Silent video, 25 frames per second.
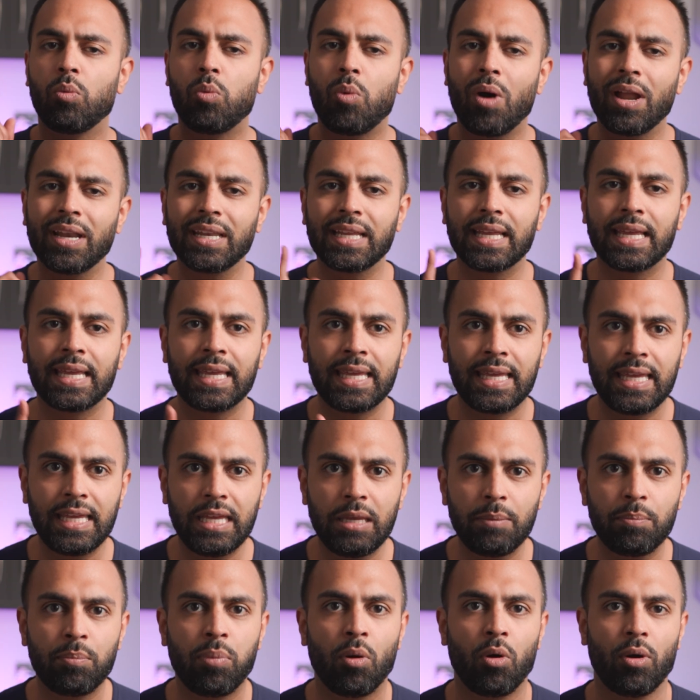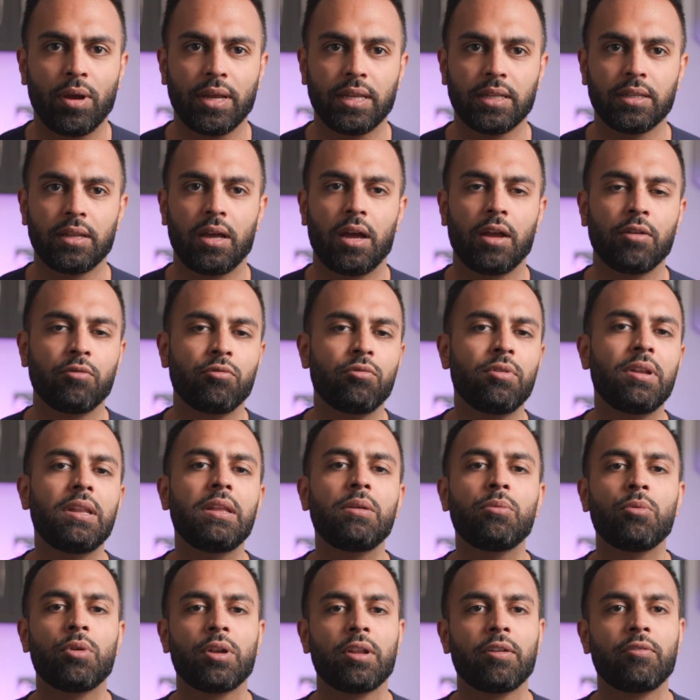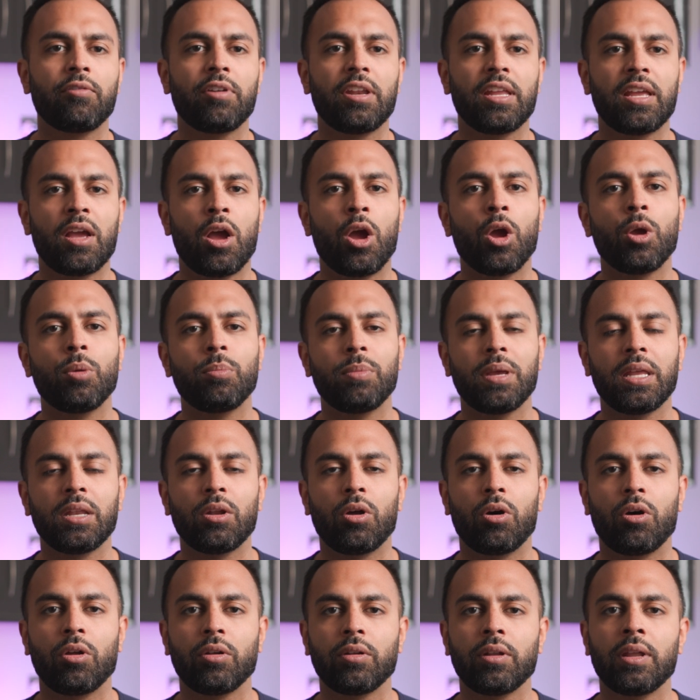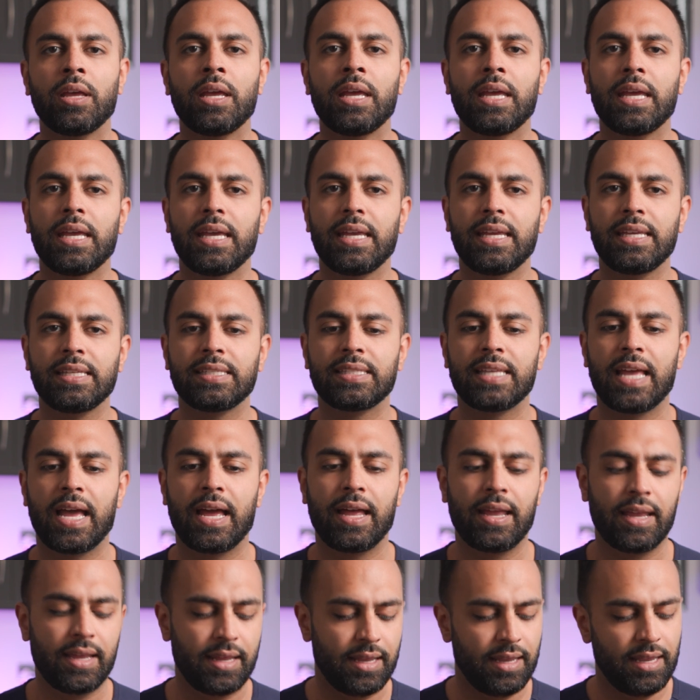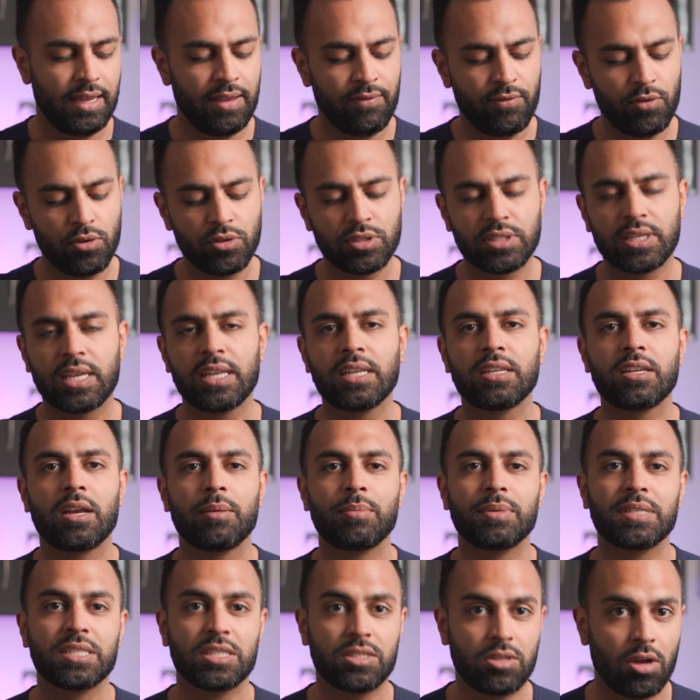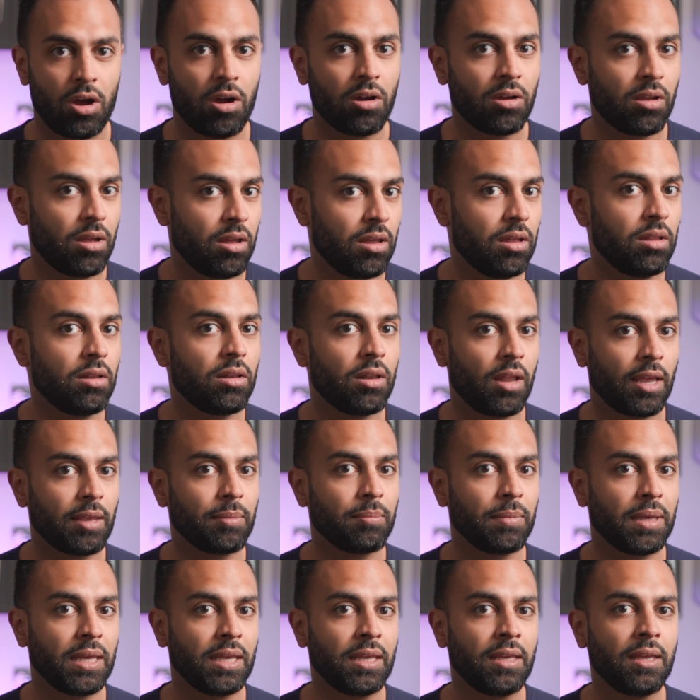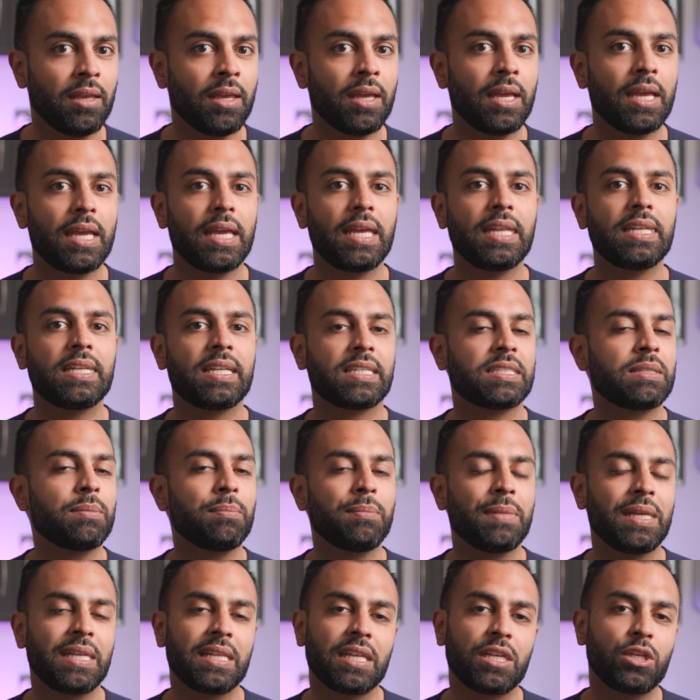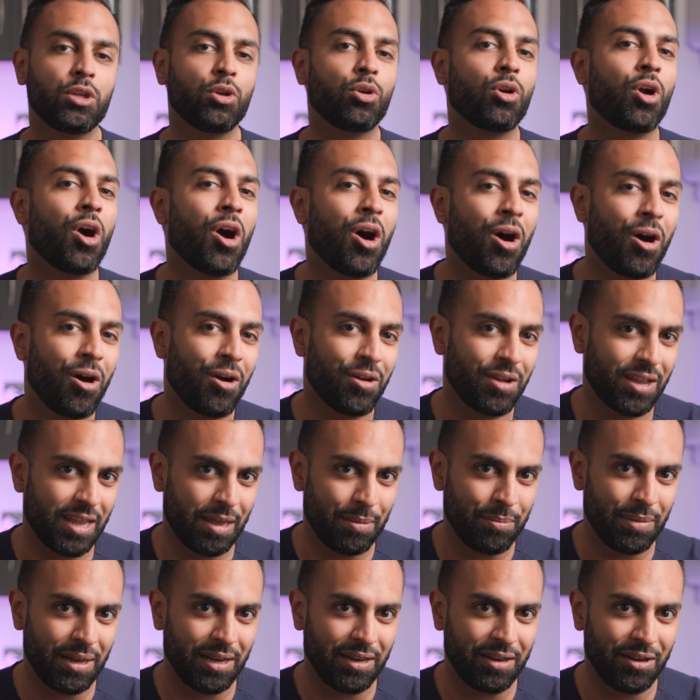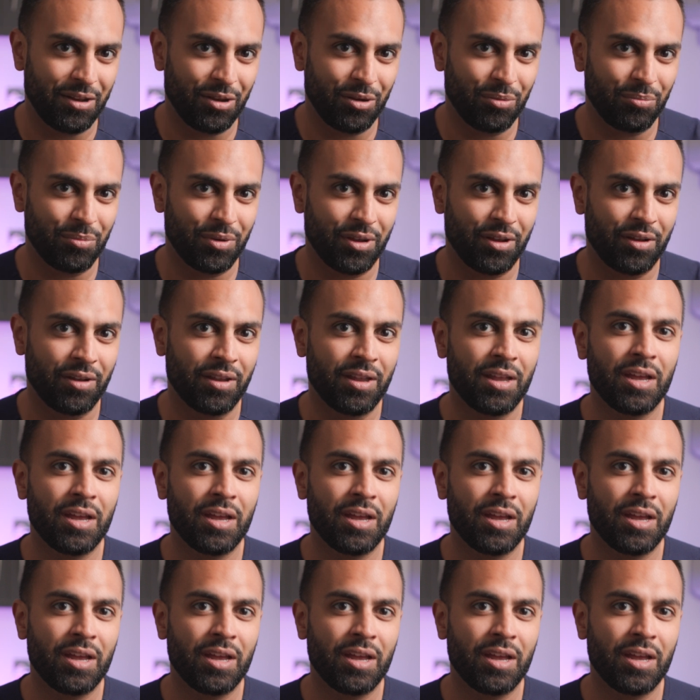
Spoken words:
One key point that I really want to really home in on is that if your skin type is darker, like me, it doesn't mean that you can't get melanoma.